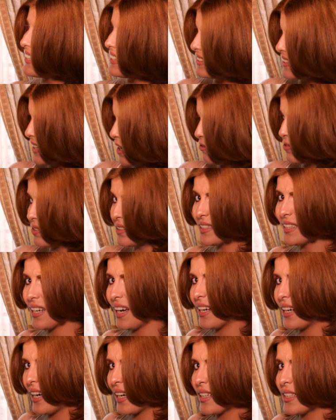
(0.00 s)
it definitely,
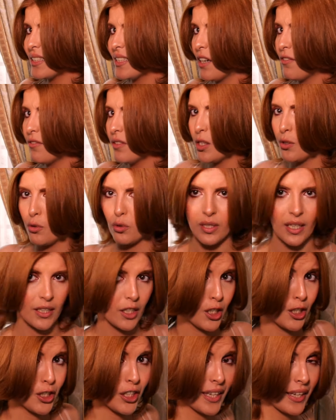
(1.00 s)
I could definitely use like
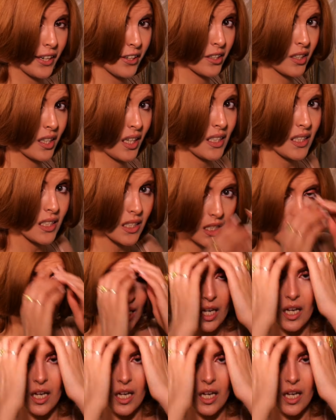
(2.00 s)
a good haircut.